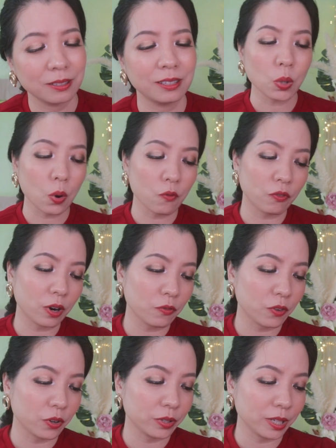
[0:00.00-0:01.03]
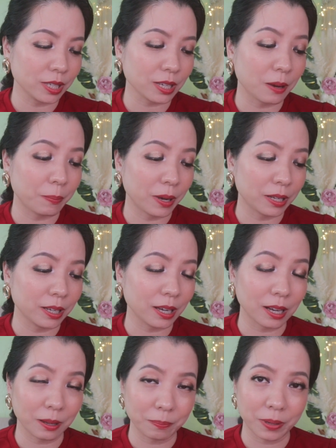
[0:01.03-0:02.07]
So overall for this Cabana
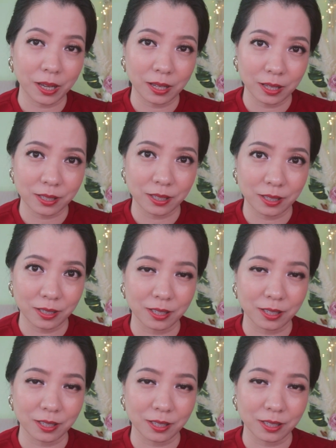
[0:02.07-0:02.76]
Club palette